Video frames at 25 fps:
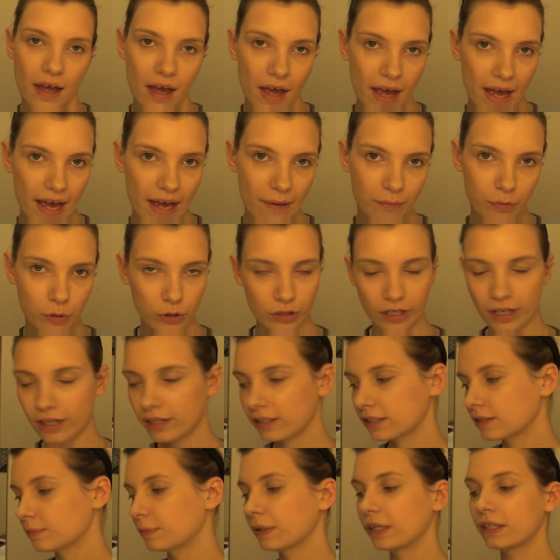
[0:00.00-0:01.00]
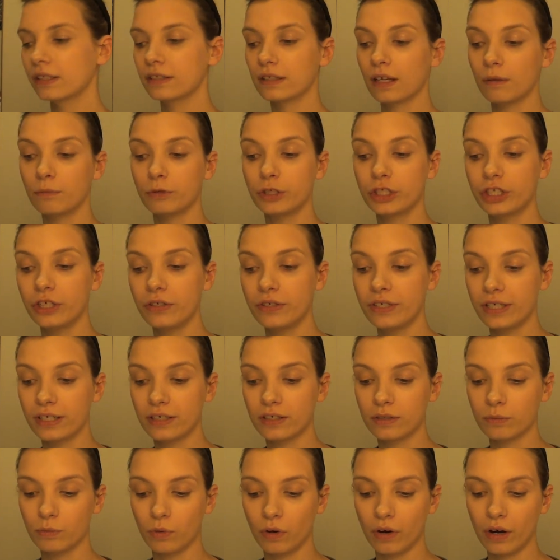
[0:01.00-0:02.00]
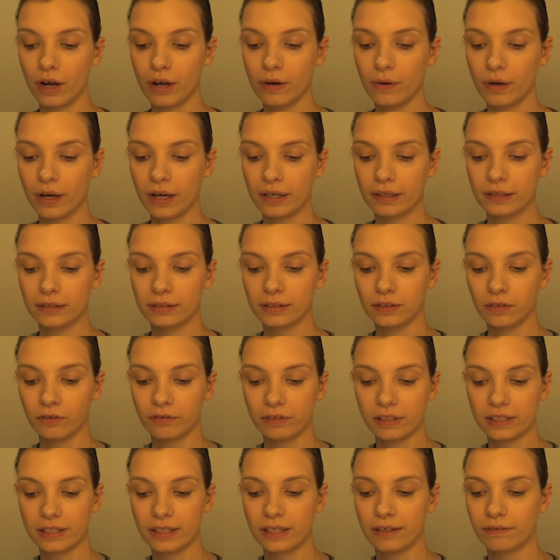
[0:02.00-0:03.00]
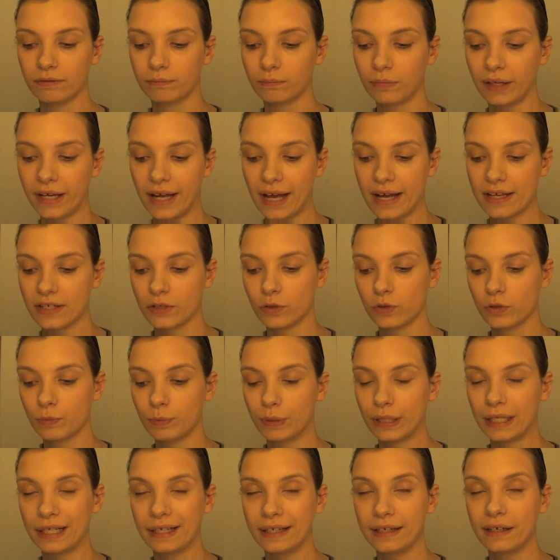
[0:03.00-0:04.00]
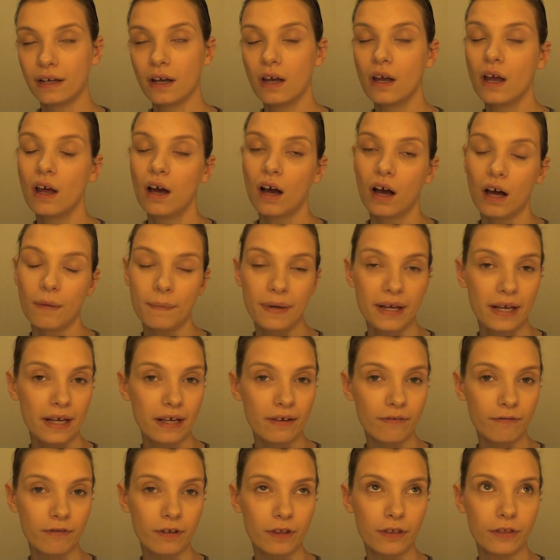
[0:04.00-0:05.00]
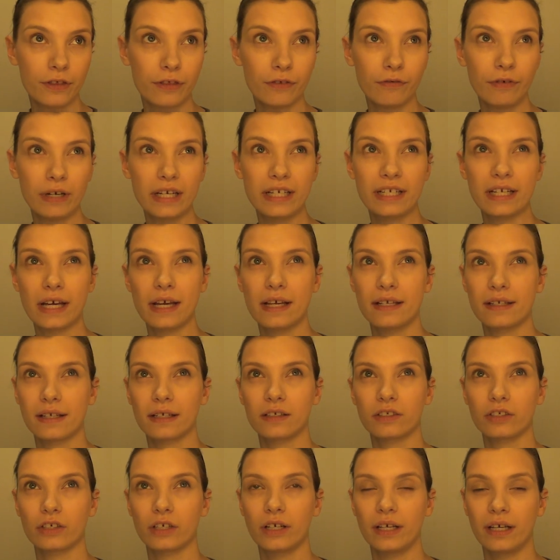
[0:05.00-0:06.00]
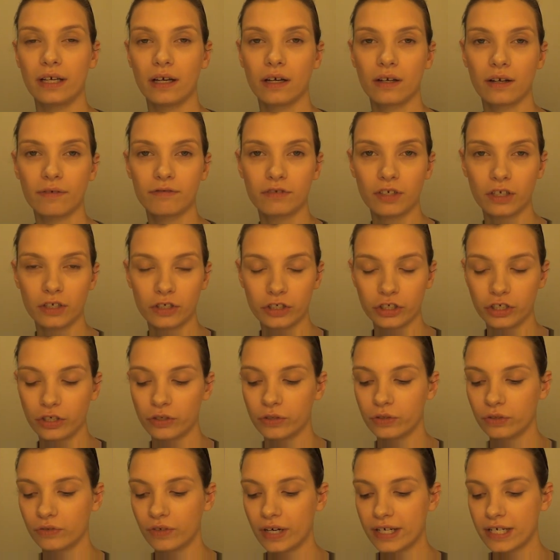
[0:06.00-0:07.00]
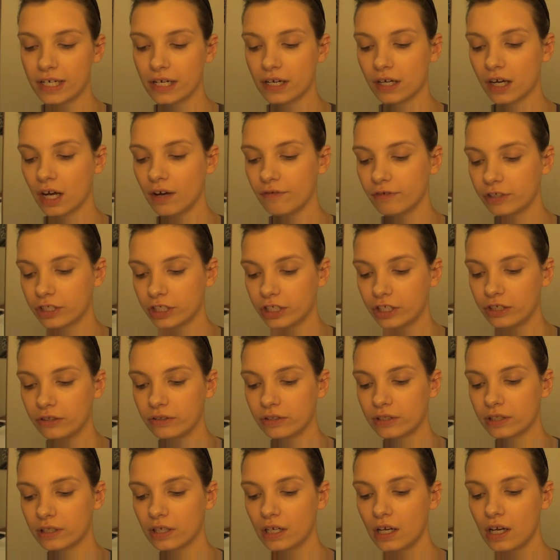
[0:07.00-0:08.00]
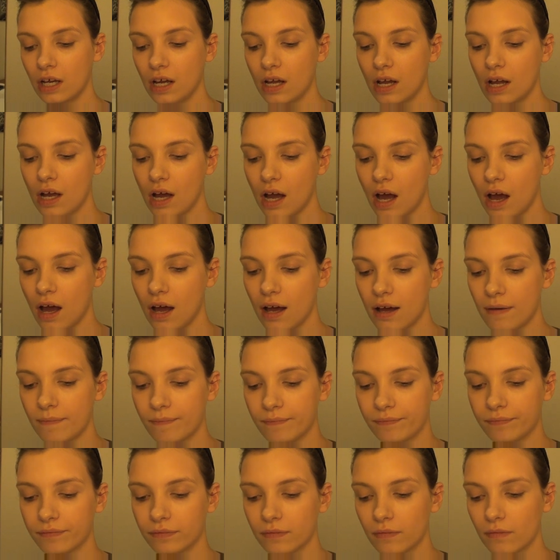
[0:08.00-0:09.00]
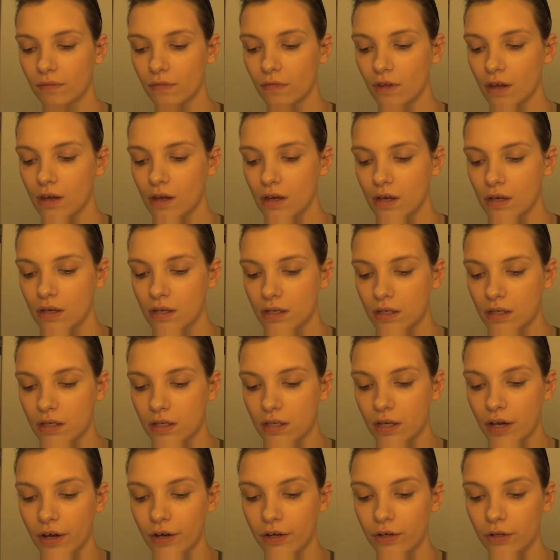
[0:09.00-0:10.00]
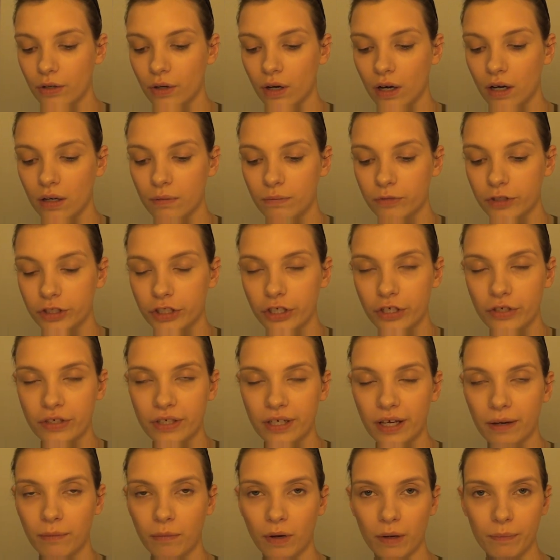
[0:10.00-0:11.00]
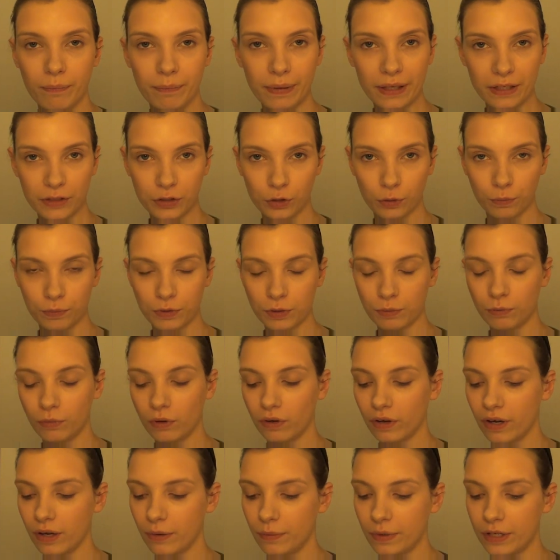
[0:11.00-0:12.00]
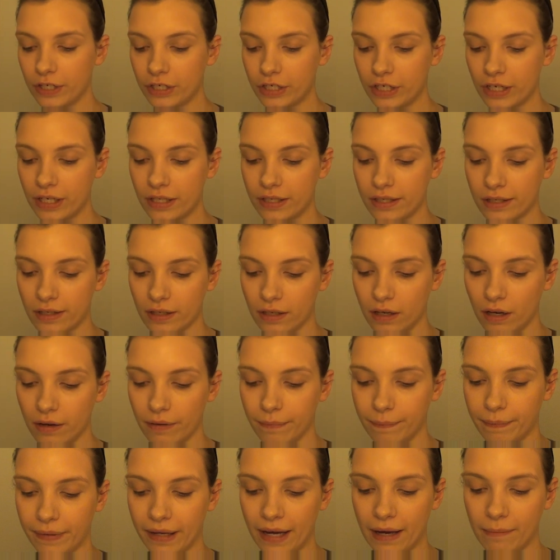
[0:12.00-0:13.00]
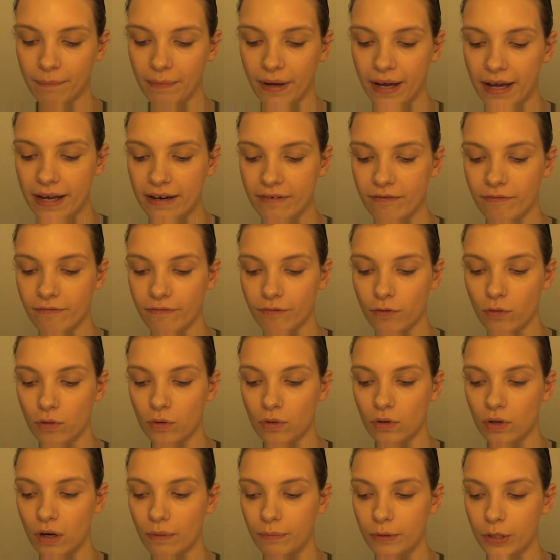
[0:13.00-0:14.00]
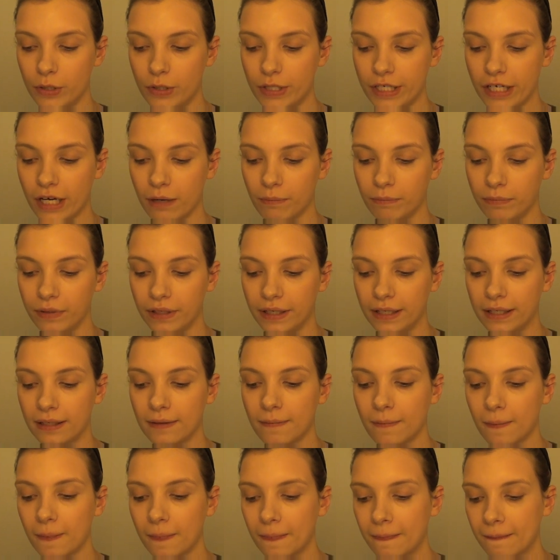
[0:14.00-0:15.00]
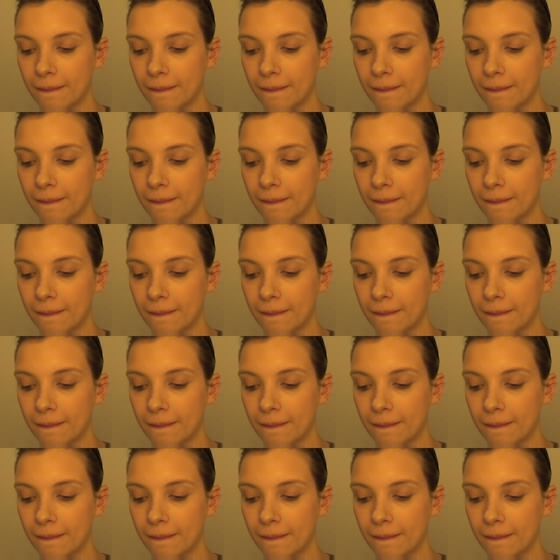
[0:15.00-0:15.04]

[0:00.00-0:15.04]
Hair products, because I'm shooting tomorrow and obviously my hair's got to be clean. I'm here for three days actually and I've done a shoot already, a cover shoot. Um, so I'm shooting my big job tomorrow, which is a campaign for a beauty company